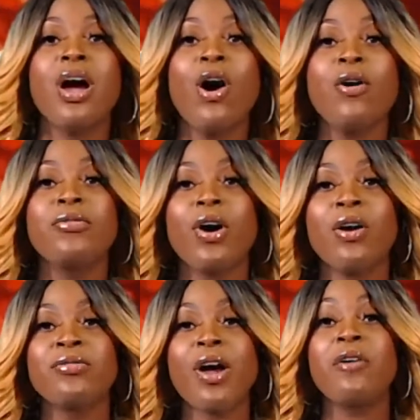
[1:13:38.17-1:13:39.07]
of
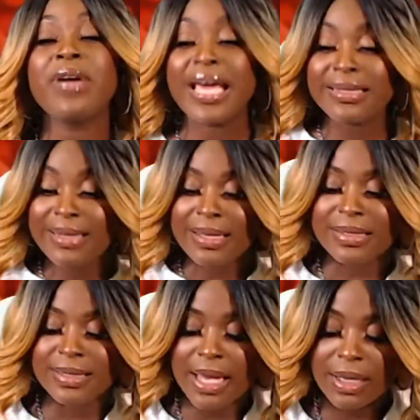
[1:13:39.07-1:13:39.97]

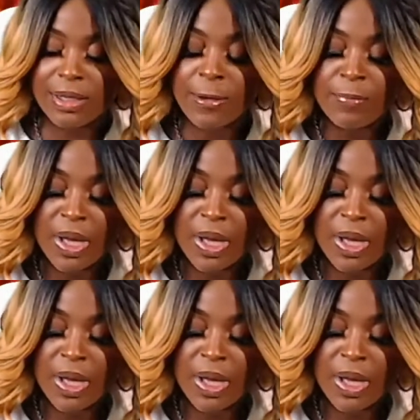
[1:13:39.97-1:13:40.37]
Etincelle,